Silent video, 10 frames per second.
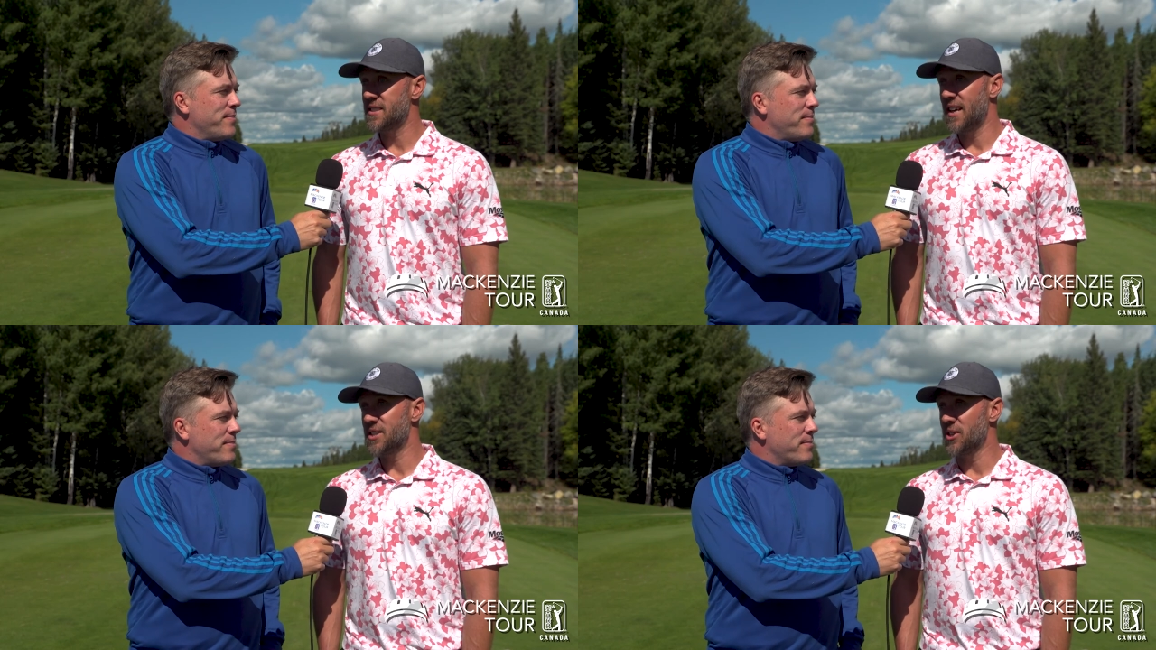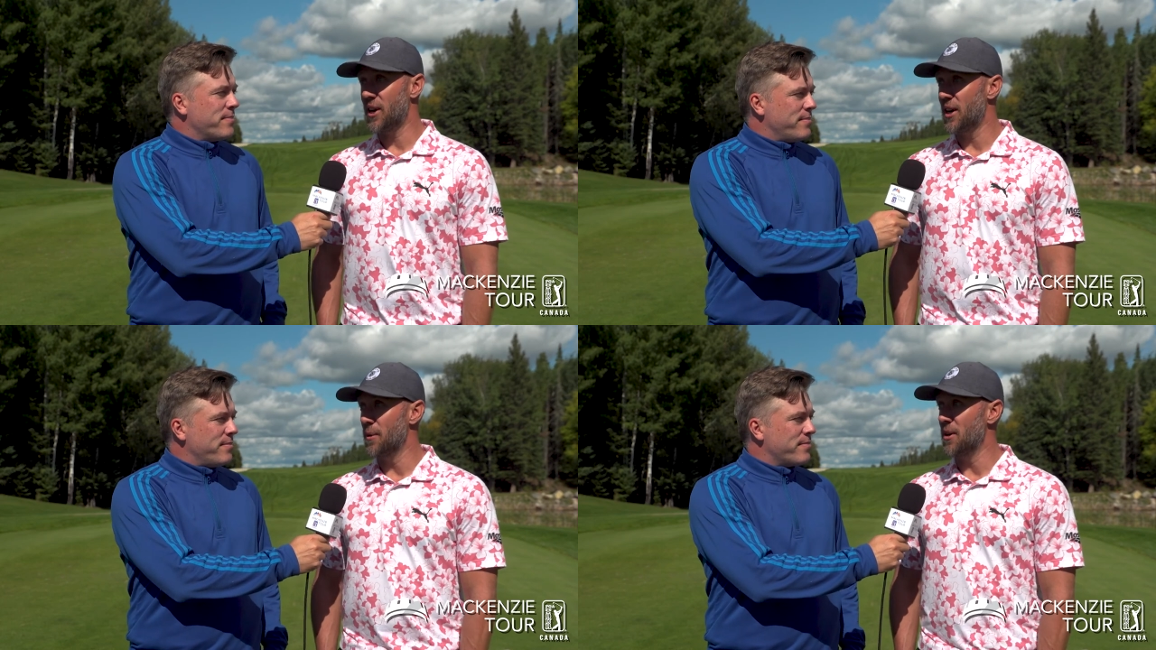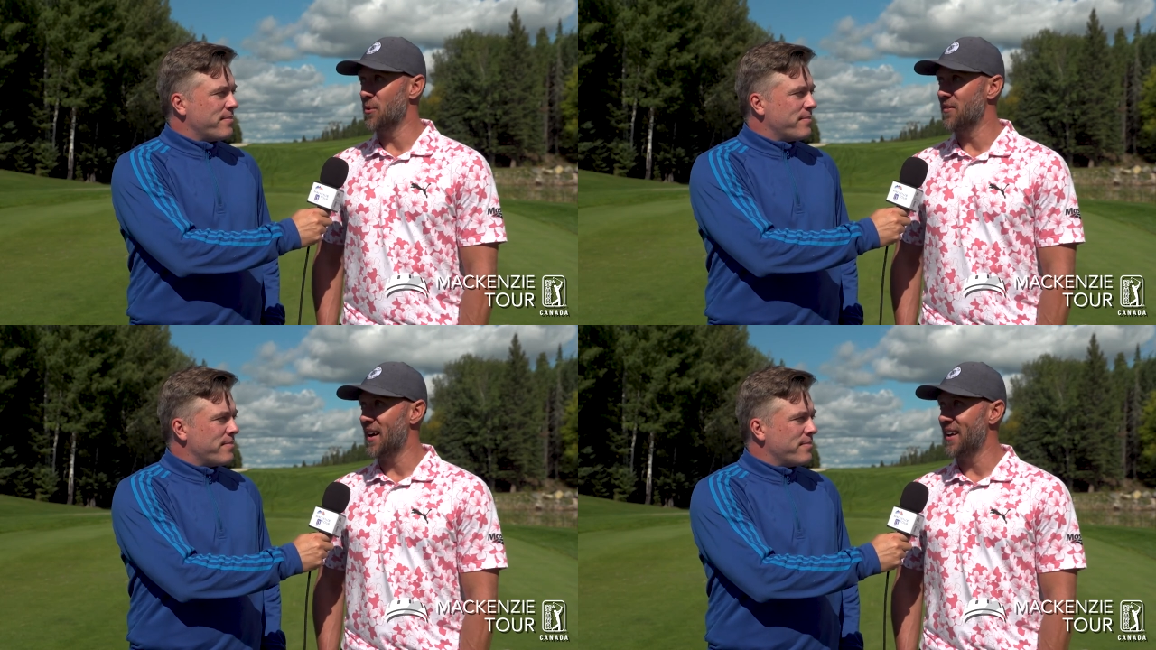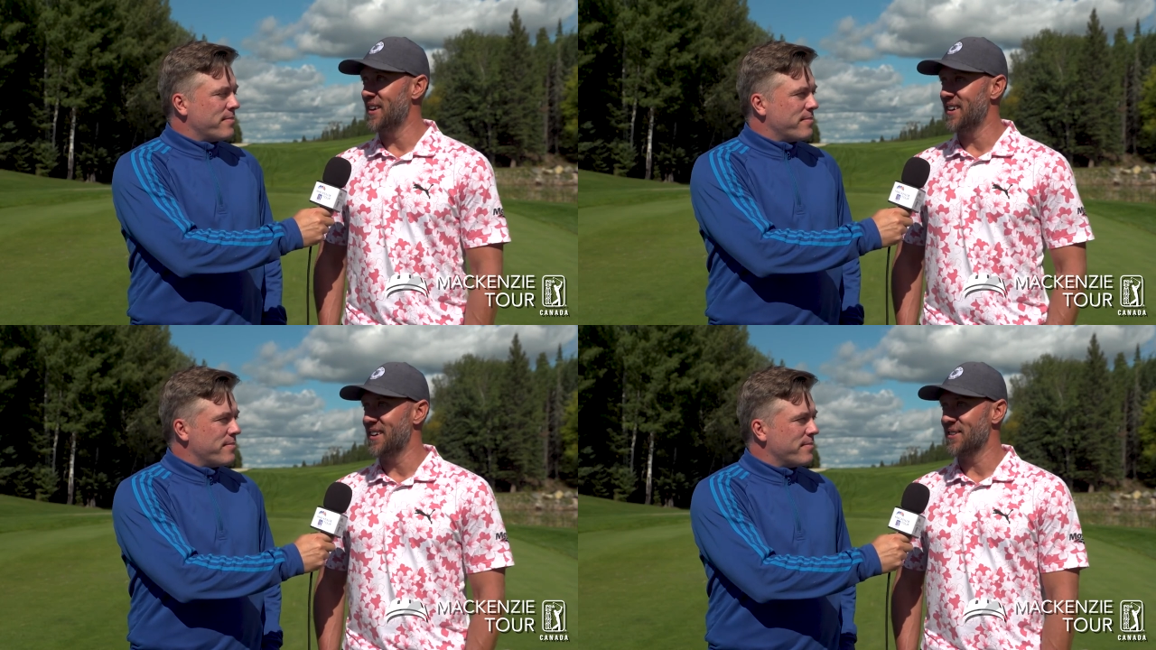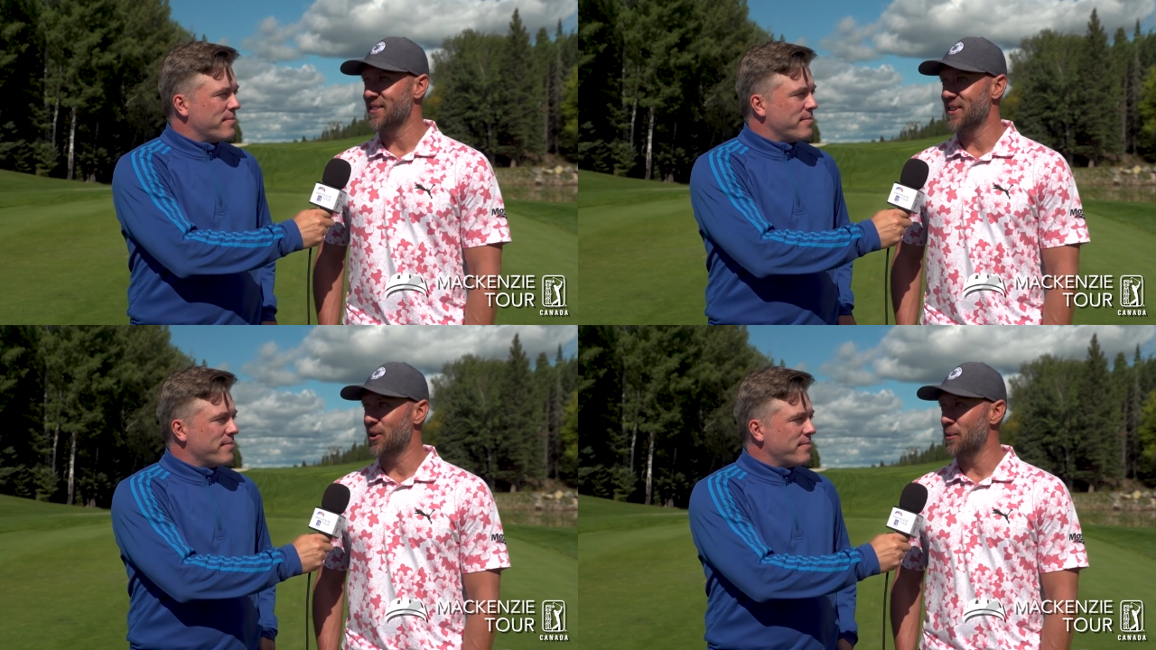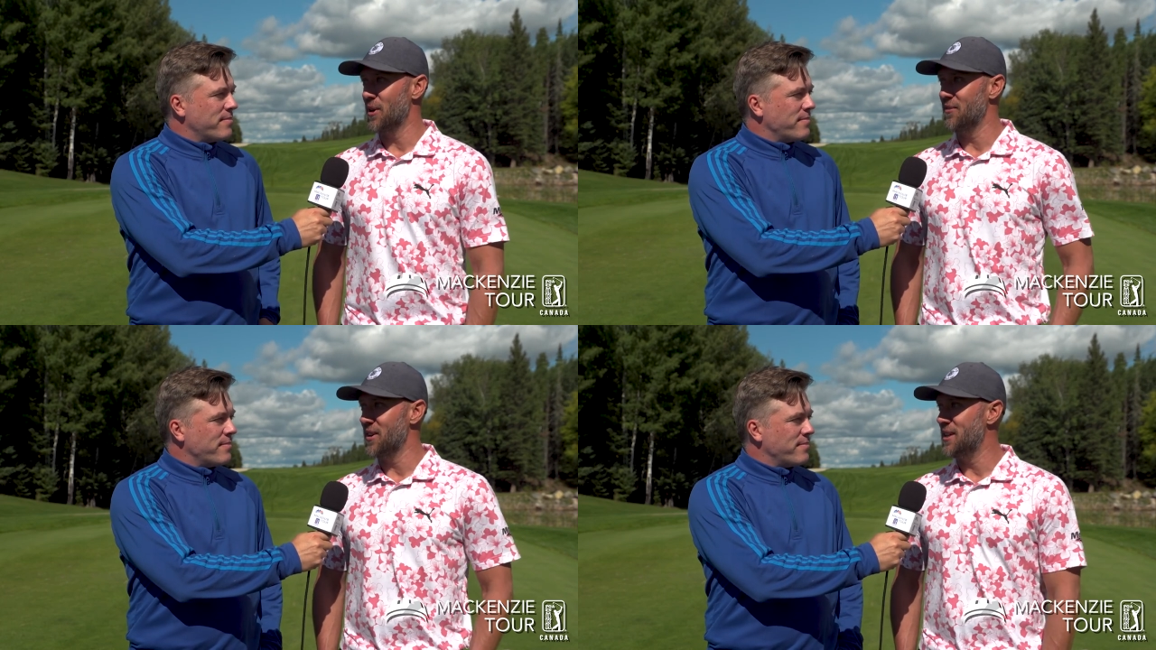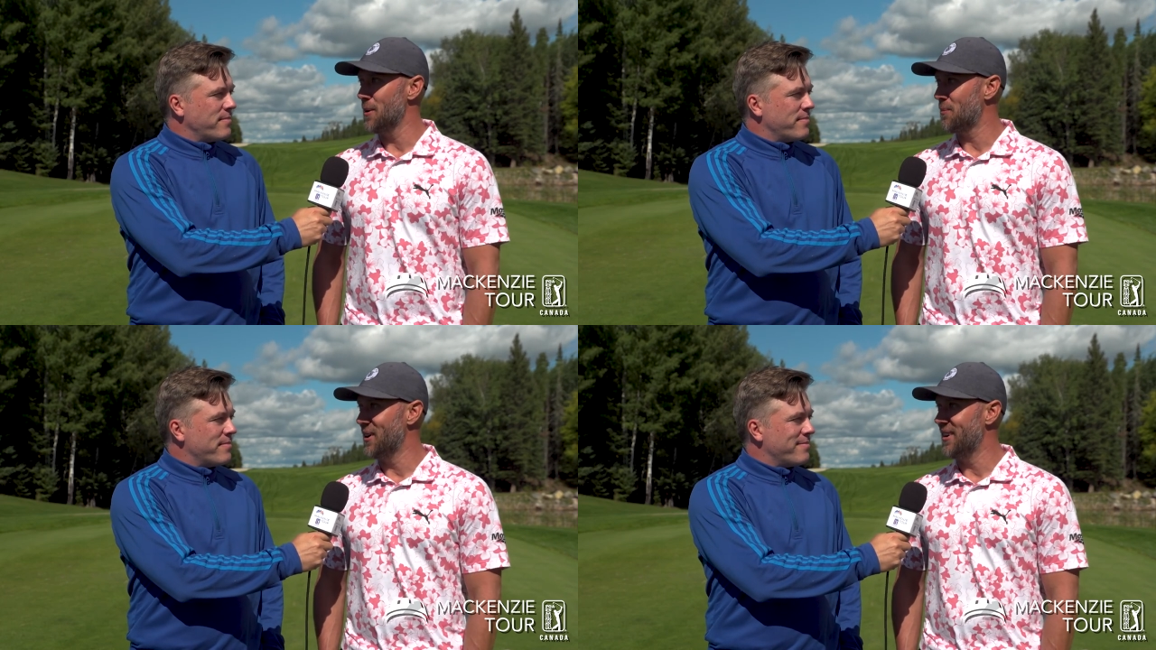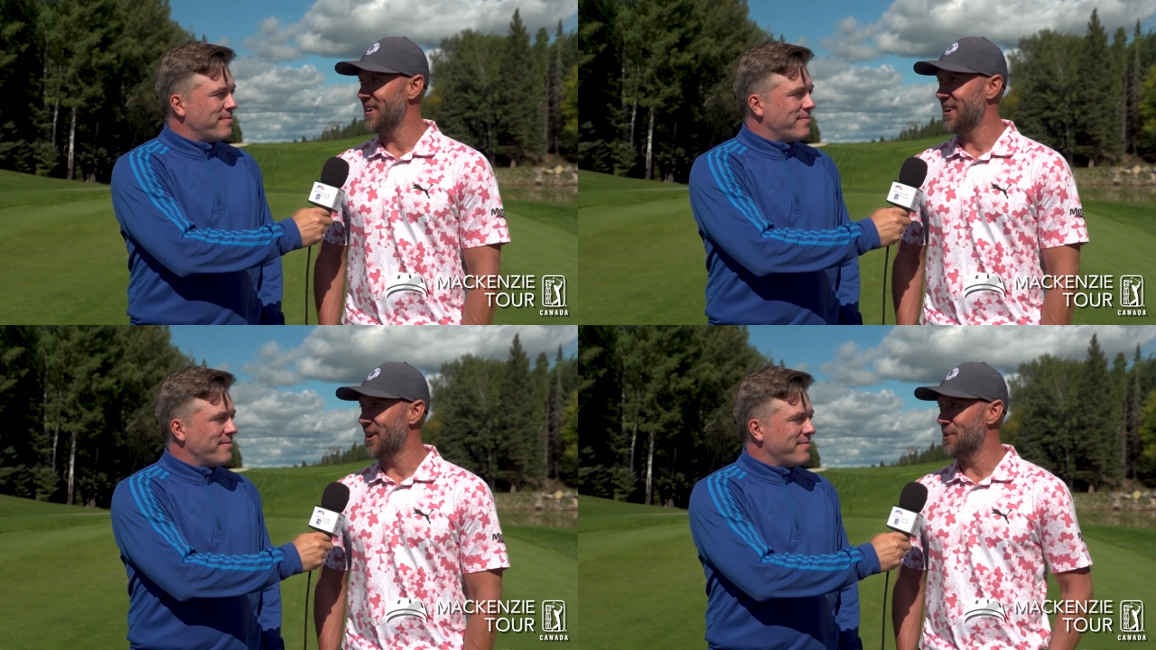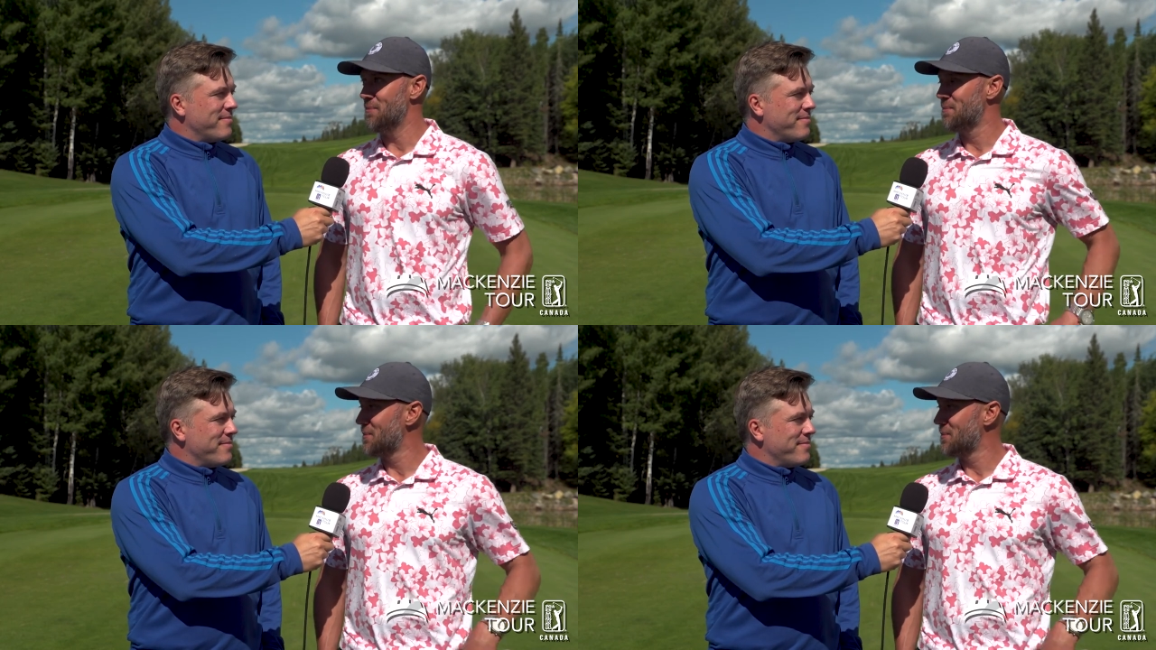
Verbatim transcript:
Speaker 1: a nice honor. I mean, we've had a, uh, a little bit of a dip in, in our